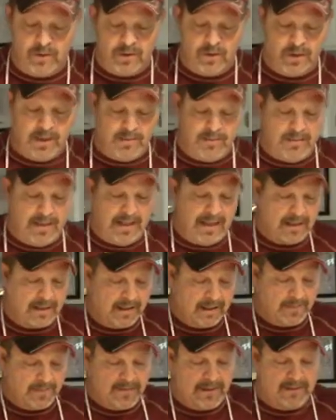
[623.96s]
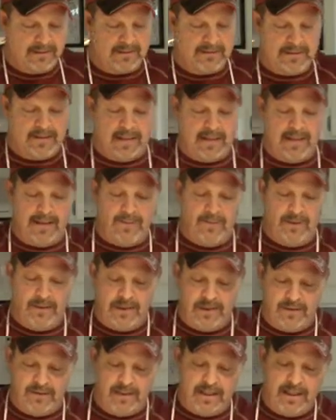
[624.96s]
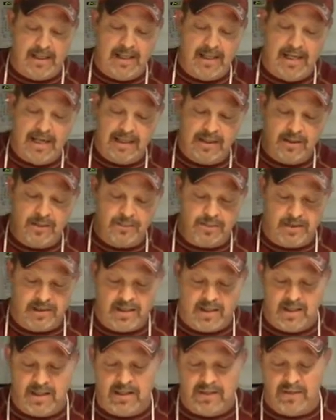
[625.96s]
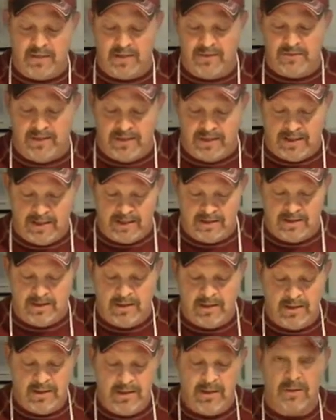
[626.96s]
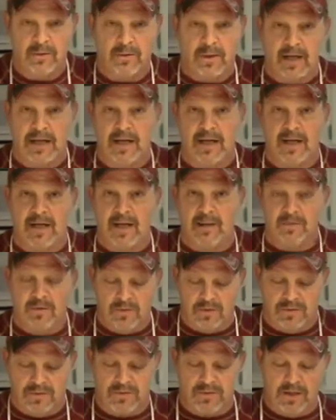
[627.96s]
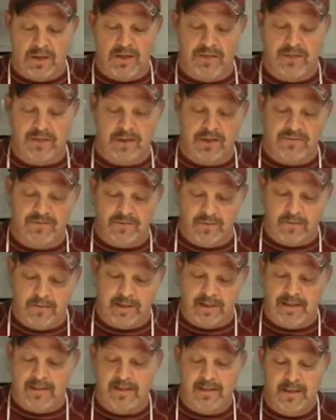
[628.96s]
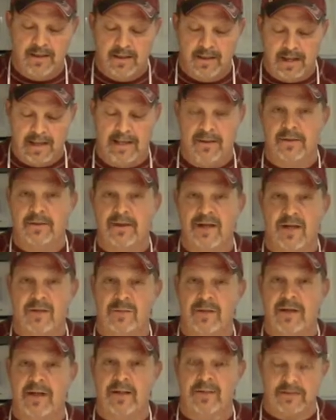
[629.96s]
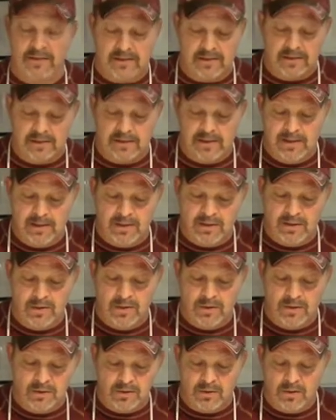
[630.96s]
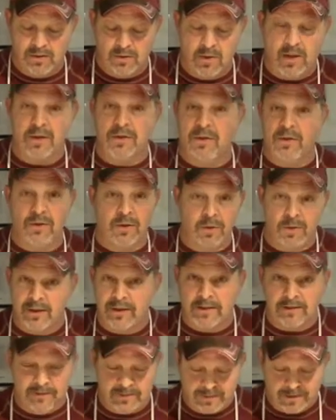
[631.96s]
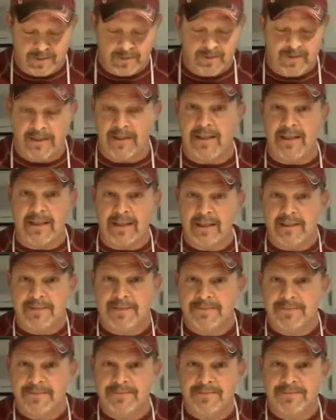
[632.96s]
We'll come back at about the time we get ready to add the pecans and the vanilla. Right now I'm going to stir this for about 8 or 10 minutes while you go get you something to eat.